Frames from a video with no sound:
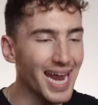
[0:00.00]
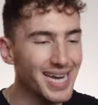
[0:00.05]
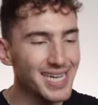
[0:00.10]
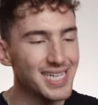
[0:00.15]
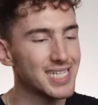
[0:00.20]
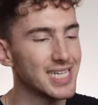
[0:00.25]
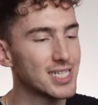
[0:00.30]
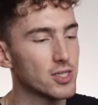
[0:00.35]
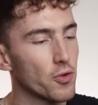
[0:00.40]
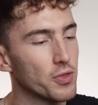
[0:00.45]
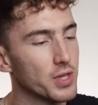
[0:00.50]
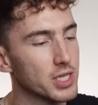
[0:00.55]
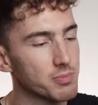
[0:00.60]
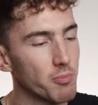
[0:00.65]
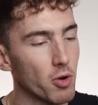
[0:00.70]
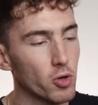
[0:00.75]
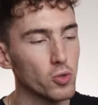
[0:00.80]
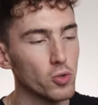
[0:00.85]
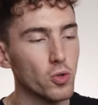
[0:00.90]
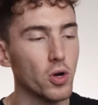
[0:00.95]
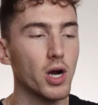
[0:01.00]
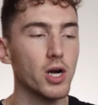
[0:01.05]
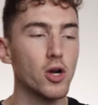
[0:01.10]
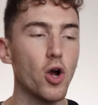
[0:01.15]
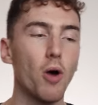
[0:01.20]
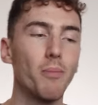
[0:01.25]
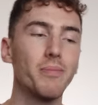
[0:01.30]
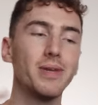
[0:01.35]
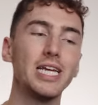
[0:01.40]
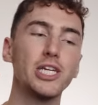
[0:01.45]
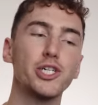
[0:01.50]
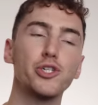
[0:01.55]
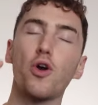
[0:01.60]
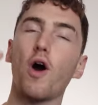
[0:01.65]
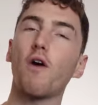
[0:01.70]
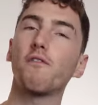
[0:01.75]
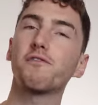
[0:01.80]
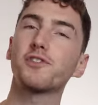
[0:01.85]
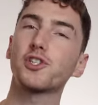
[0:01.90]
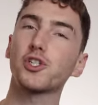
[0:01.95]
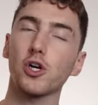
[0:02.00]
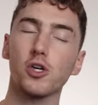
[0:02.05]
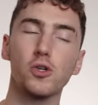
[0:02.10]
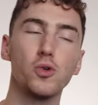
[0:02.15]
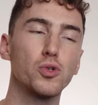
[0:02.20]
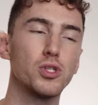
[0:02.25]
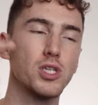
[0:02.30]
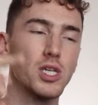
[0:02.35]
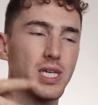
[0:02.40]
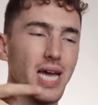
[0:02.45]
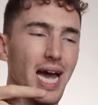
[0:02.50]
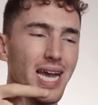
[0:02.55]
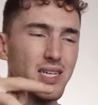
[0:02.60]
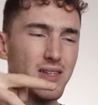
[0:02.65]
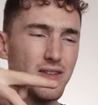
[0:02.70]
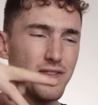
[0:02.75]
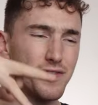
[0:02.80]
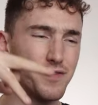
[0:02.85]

Indices on this model are a combination of circles and kind